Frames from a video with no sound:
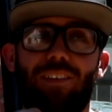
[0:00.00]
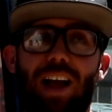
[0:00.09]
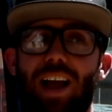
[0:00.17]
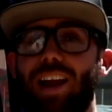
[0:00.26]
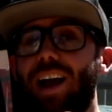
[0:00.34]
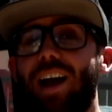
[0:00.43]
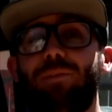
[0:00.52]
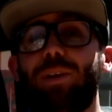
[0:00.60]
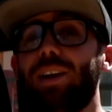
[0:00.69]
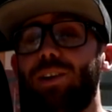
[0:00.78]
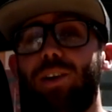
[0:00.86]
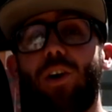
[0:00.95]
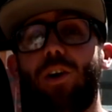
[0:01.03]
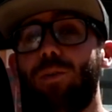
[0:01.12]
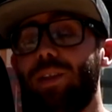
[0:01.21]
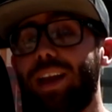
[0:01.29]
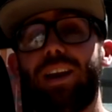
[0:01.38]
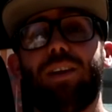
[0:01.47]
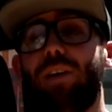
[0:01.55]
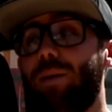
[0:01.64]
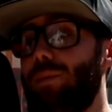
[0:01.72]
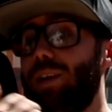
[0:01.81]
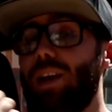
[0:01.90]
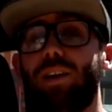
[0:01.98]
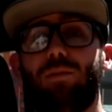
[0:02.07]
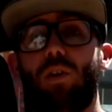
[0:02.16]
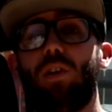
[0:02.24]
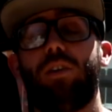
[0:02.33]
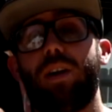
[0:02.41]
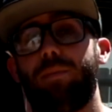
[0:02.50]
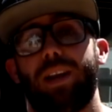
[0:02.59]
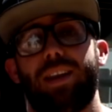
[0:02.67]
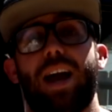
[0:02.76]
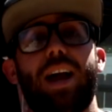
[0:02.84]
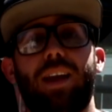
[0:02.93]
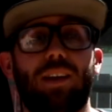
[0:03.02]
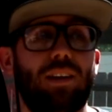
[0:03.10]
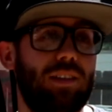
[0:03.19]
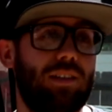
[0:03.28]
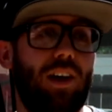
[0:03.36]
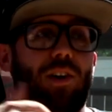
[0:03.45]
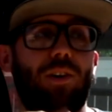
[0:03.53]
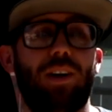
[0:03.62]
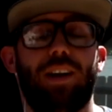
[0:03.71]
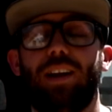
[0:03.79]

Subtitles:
I'm gonna go, like, and if I'm gonna roll over, I'm gonna die. So,